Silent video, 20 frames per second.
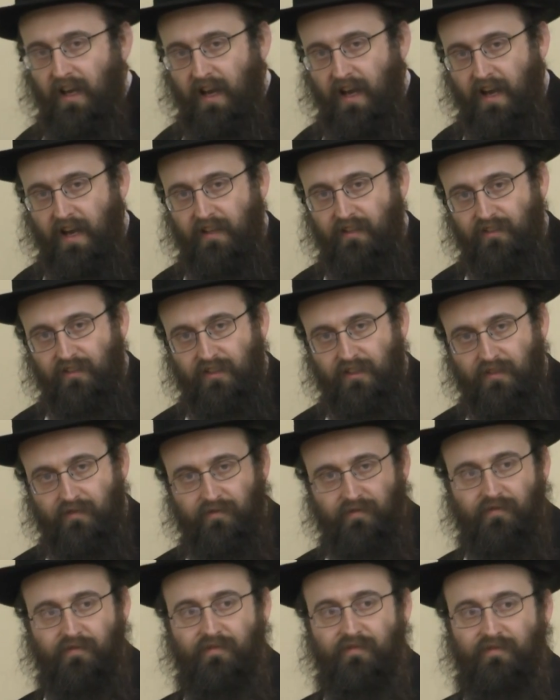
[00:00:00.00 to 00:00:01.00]
and
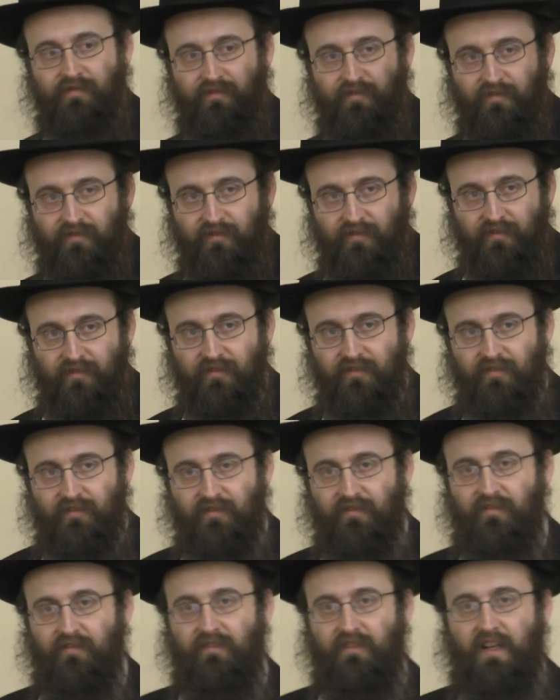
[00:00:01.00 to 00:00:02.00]

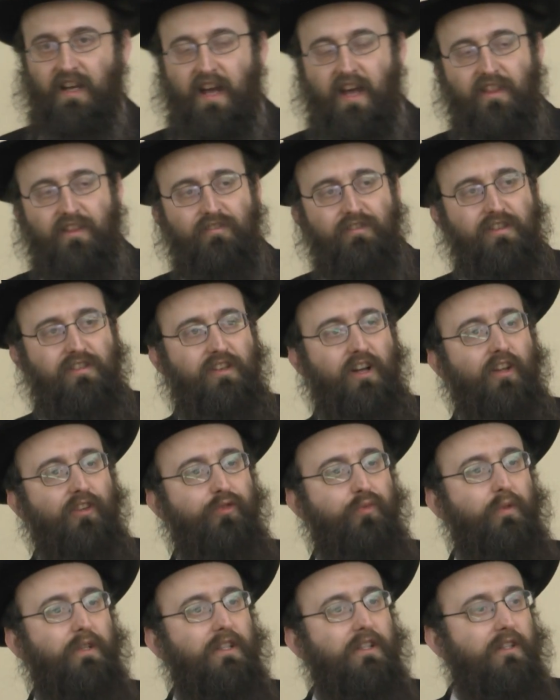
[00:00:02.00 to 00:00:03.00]
the
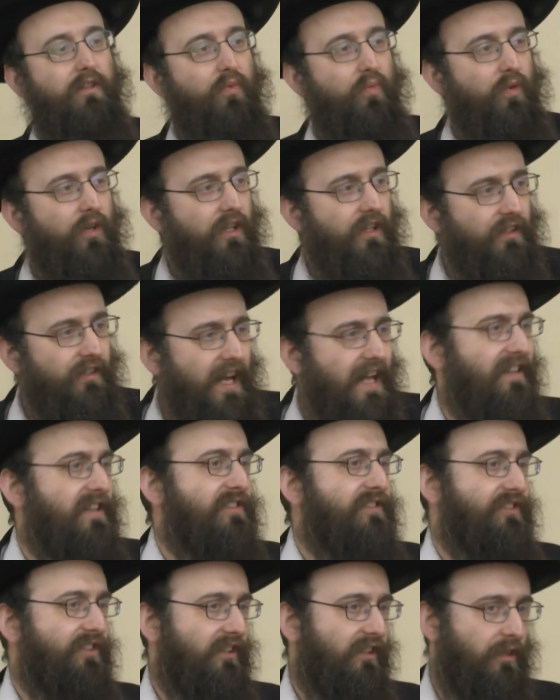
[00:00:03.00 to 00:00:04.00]
results were not
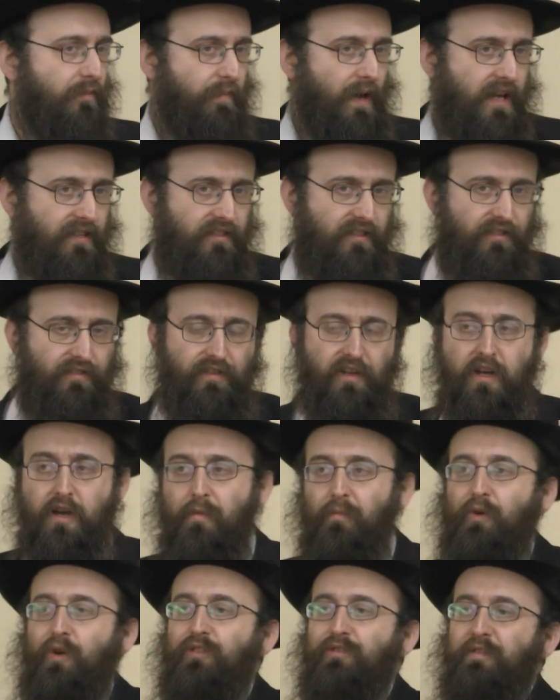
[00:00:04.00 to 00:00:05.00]
necessarily
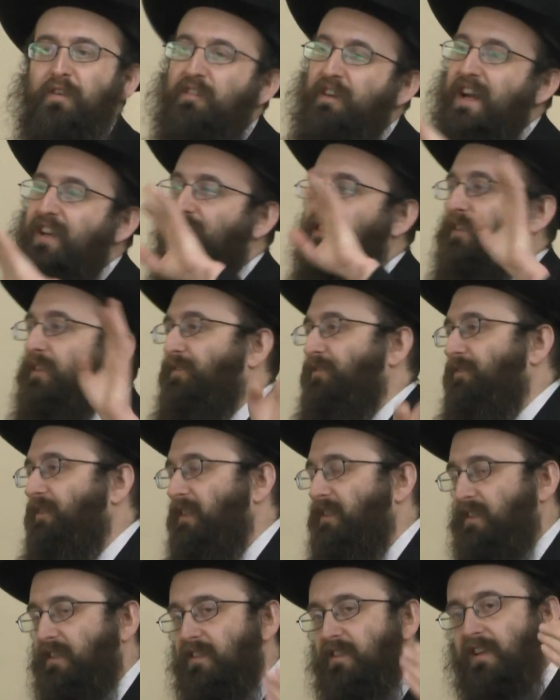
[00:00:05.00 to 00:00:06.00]
positive because of a range of different
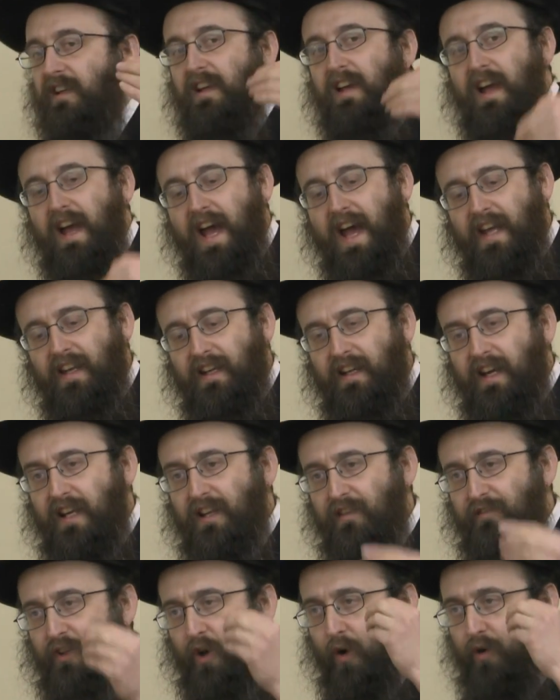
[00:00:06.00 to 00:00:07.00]
reasons. And again, you
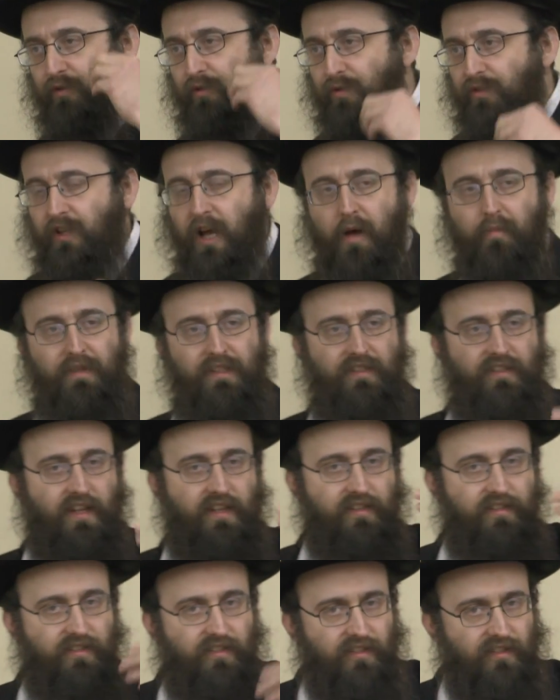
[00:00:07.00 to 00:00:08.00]
have to always use common
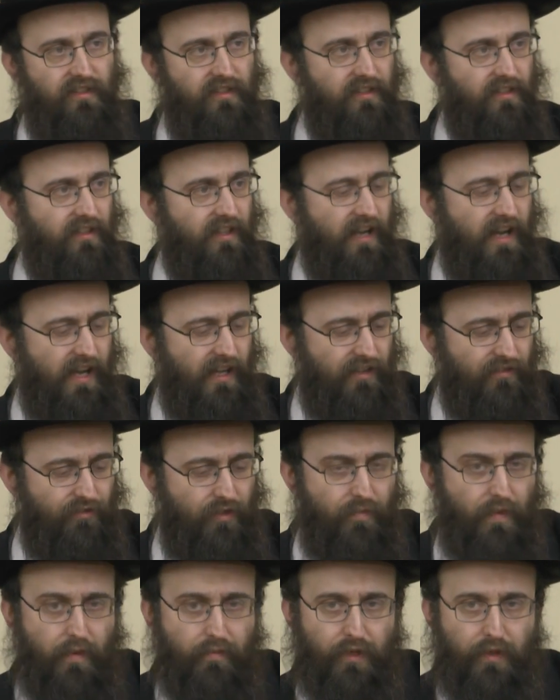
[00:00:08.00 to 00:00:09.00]
sense and
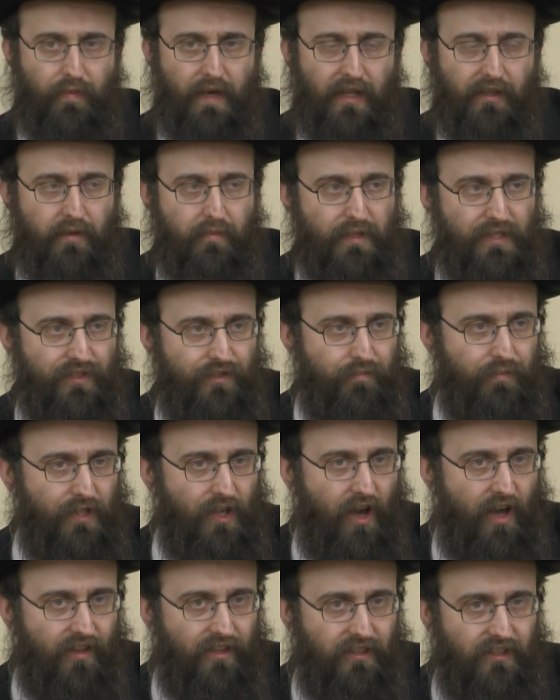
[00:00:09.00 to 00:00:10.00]
remember about the
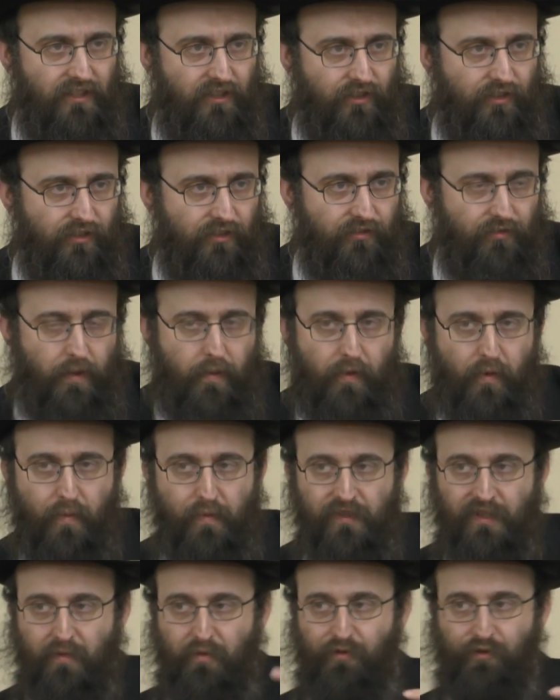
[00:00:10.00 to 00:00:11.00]
beyond the yichud. Remember what
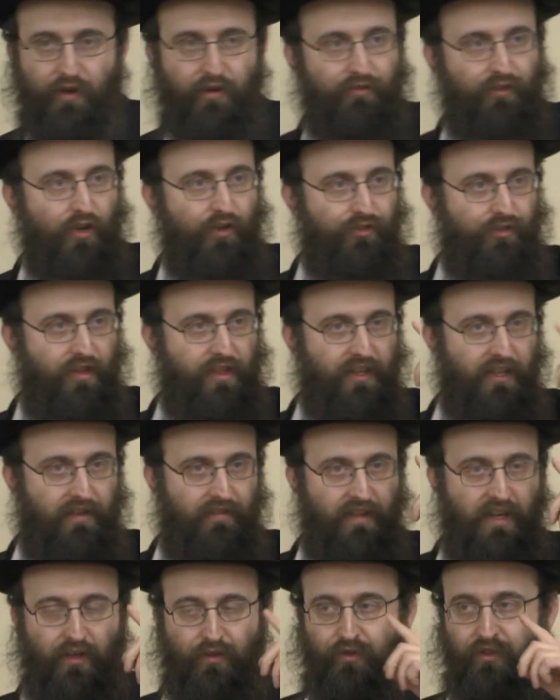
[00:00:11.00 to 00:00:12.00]
we said before. You have to also think
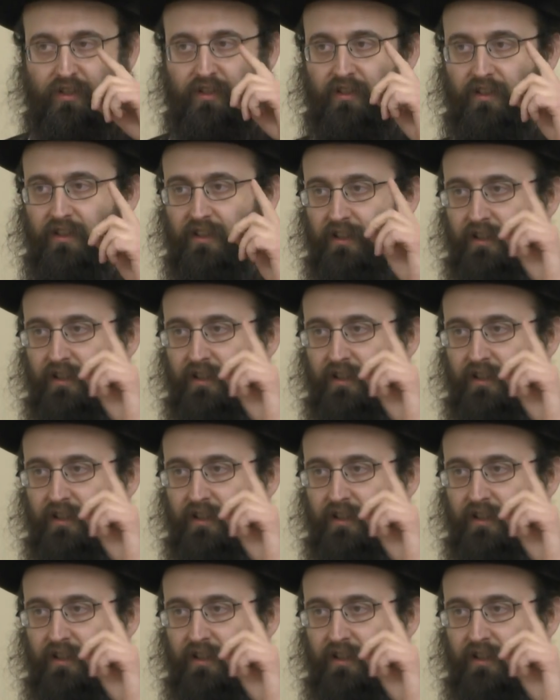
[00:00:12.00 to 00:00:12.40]
of the aguna,